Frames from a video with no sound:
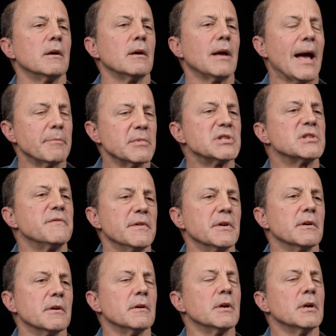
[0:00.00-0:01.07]

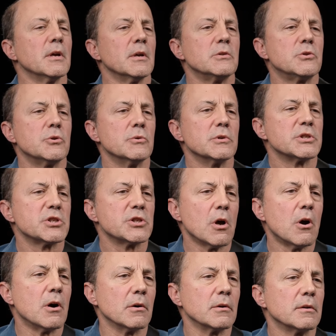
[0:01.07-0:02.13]
atmosphere to a
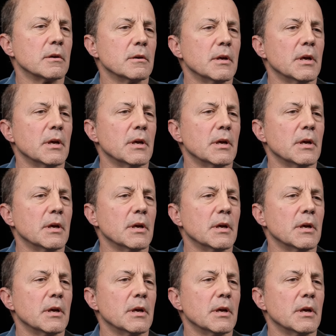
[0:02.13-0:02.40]
song,